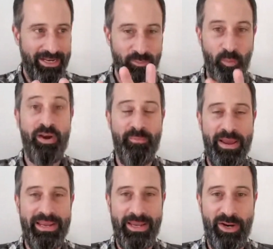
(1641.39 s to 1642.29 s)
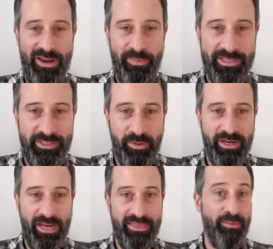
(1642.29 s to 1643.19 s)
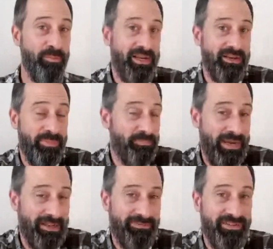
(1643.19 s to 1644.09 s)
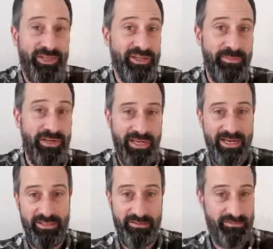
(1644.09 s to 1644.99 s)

work on making it a great place to work, and then we can, by definition, communicate it.